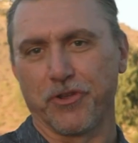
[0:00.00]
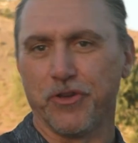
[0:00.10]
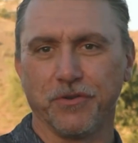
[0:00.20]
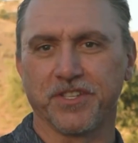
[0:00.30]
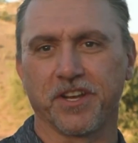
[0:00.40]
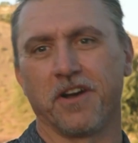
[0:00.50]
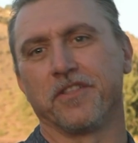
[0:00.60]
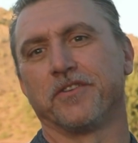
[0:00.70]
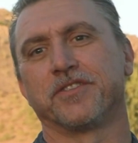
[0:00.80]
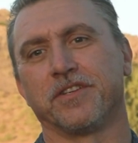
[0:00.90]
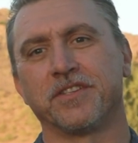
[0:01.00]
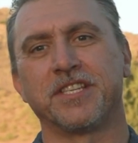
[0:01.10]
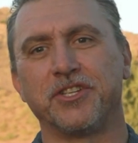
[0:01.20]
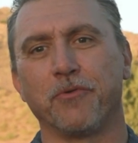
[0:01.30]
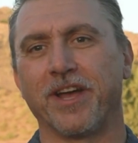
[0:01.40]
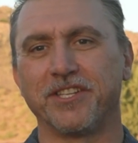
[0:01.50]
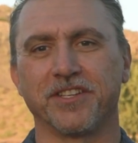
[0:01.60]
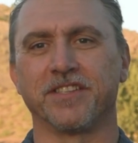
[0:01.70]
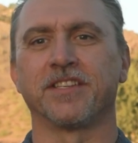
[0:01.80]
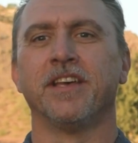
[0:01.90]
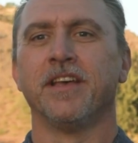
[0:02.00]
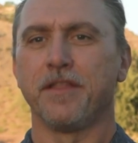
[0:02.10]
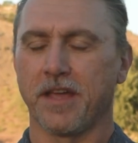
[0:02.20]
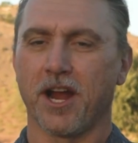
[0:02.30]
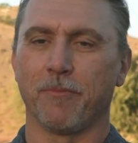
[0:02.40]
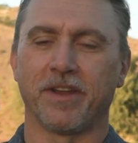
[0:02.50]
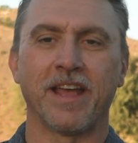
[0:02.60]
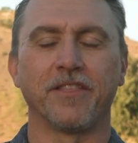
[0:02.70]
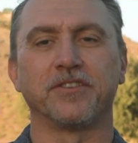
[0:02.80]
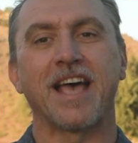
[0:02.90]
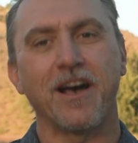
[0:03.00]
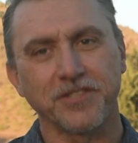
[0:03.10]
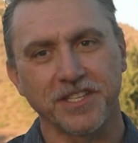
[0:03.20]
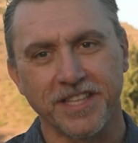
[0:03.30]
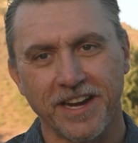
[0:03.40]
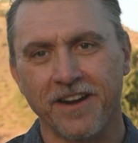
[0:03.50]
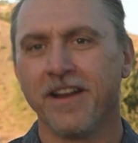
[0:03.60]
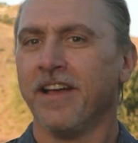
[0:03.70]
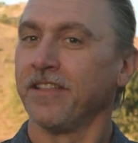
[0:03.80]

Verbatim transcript: were using all those little situations there. But now there's houses there.